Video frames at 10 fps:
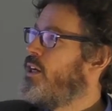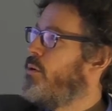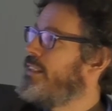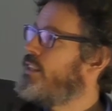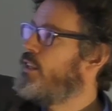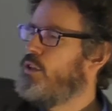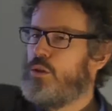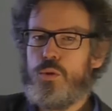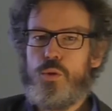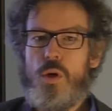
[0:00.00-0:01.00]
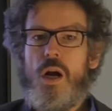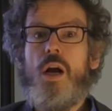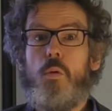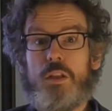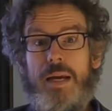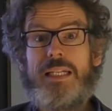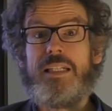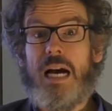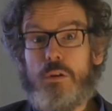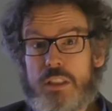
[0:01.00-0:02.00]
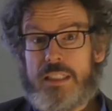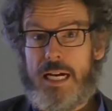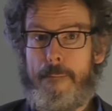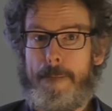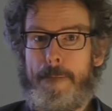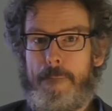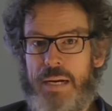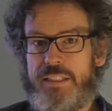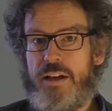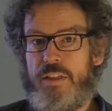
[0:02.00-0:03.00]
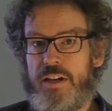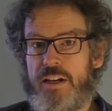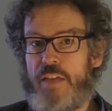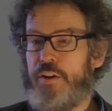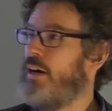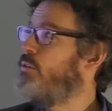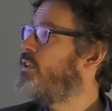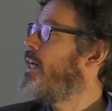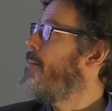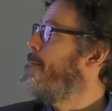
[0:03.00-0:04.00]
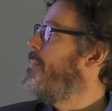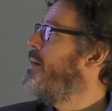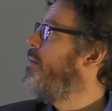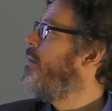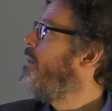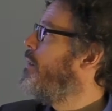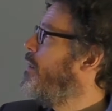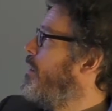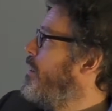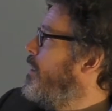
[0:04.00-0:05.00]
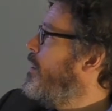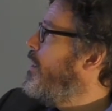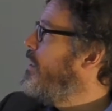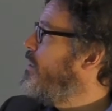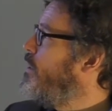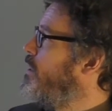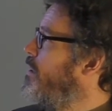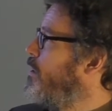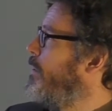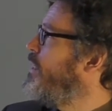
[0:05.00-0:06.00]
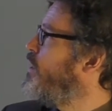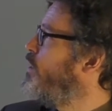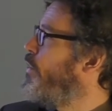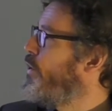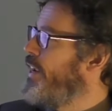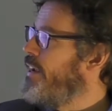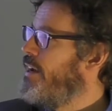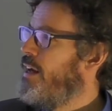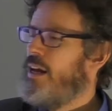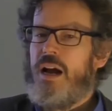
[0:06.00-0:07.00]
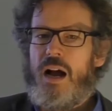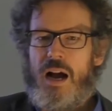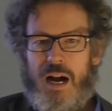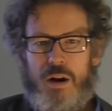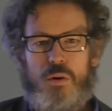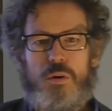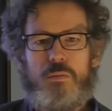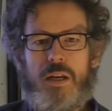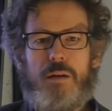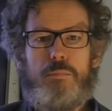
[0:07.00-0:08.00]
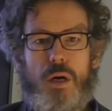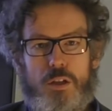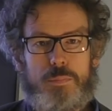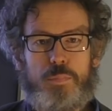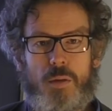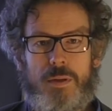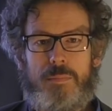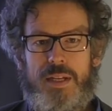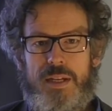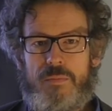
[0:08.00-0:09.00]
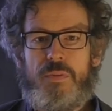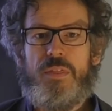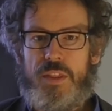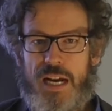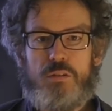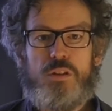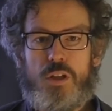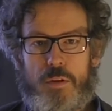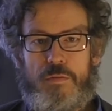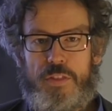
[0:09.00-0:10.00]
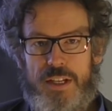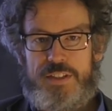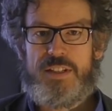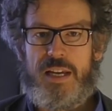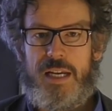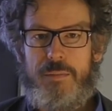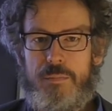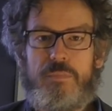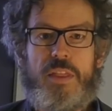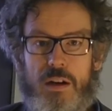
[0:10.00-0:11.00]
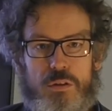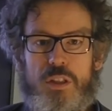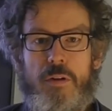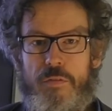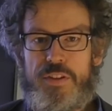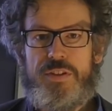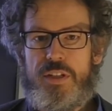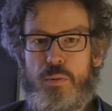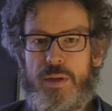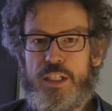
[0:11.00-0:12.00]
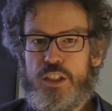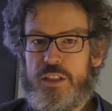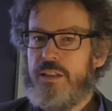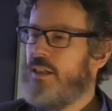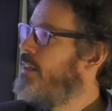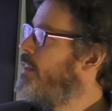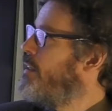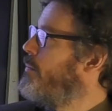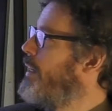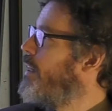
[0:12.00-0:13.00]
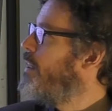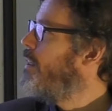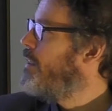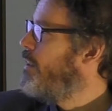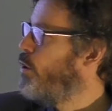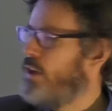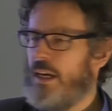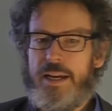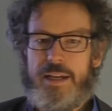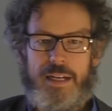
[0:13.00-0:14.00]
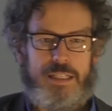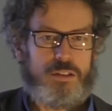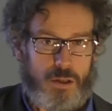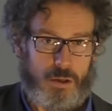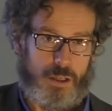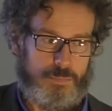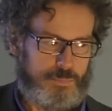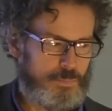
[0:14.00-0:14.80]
Question 2, what makes an outcome better than another outcome? And question 3, how will most probably the outcome of this game, the outcome of this situation, will look like at all?